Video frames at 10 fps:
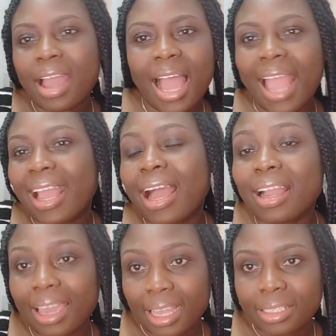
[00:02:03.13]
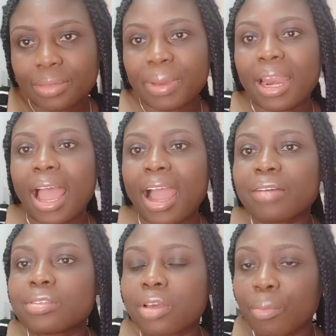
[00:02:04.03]
I can't get, but I
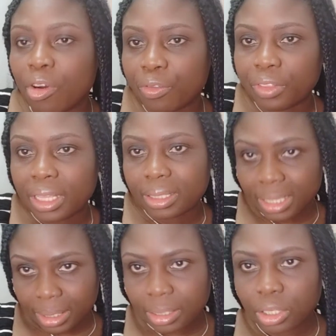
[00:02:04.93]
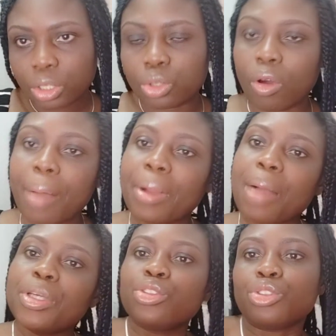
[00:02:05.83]
have some of the things. So I'm
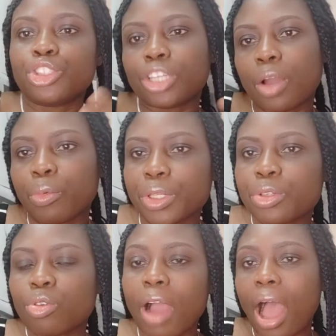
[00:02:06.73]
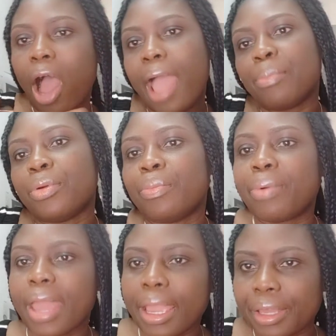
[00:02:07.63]
coming to share with you how I
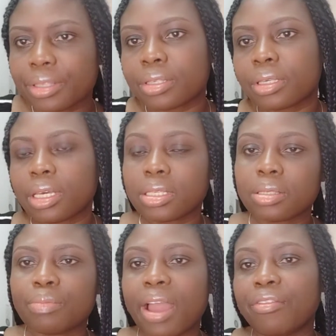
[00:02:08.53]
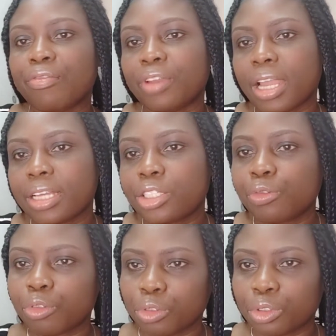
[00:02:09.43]
prepare it. It's my village
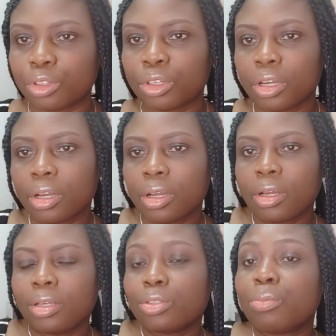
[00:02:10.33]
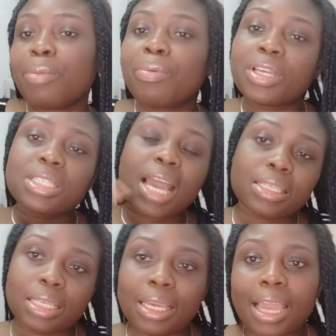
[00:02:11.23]
food. To be
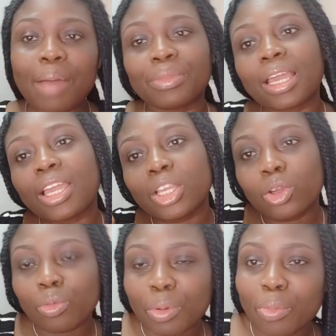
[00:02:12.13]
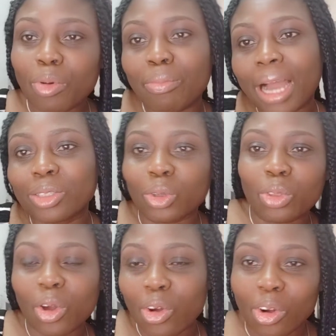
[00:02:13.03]
precisely, I'm taking you people back to
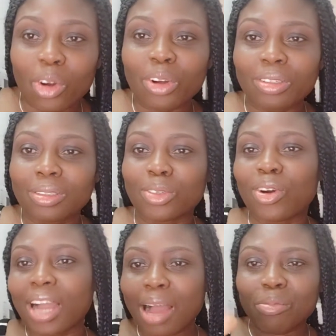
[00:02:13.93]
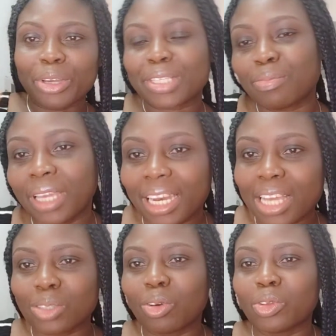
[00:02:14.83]
Tongo. So come with me.
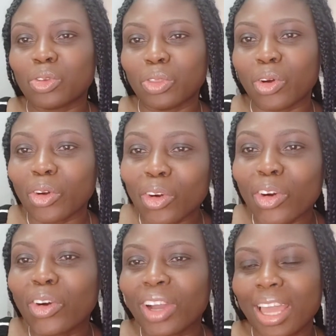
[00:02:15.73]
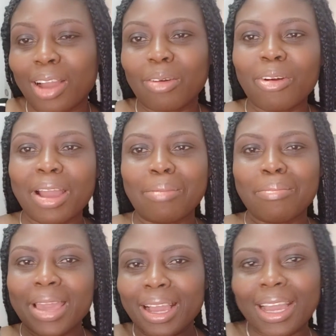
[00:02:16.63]
Let's go to Tongo and go
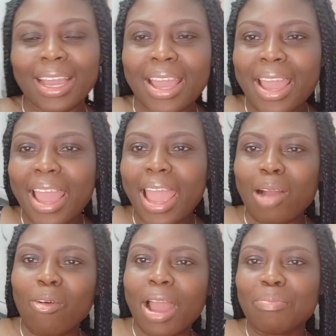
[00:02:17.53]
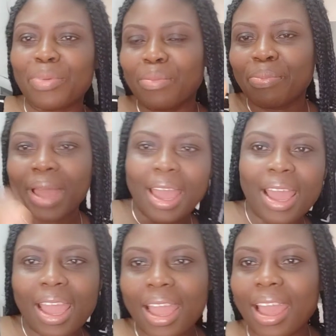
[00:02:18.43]
and
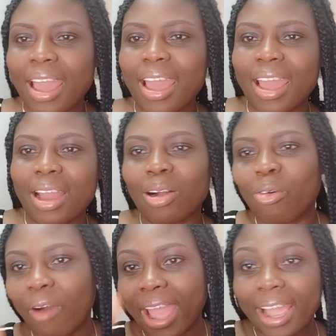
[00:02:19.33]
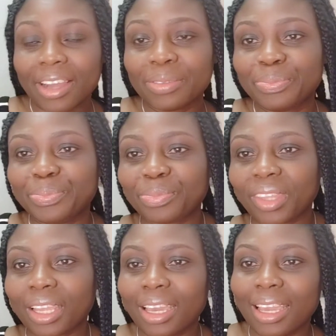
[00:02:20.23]
prepare gouyei.
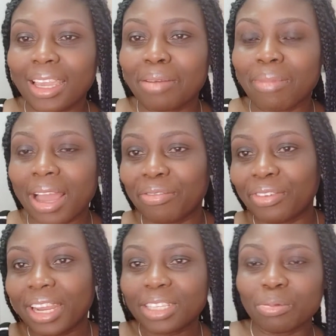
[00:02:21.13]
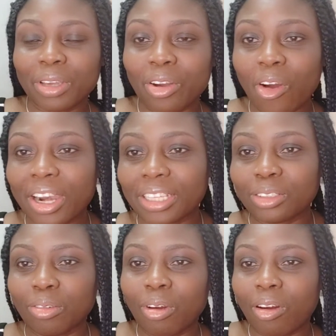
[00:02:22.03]
In my village, we call
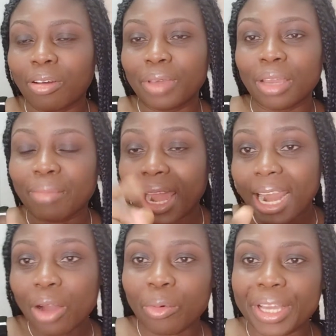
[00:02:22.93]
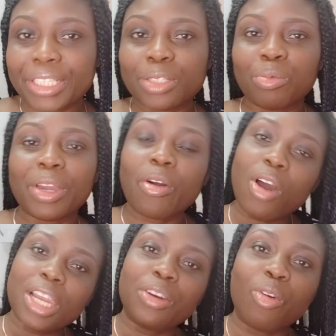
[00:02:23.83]
it, in my language, we
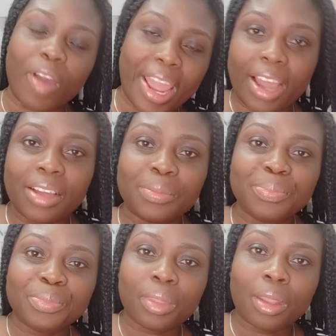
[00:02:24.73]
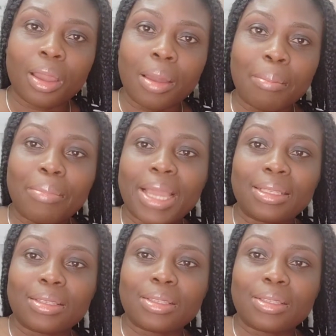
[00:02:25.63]
call it gouyei. But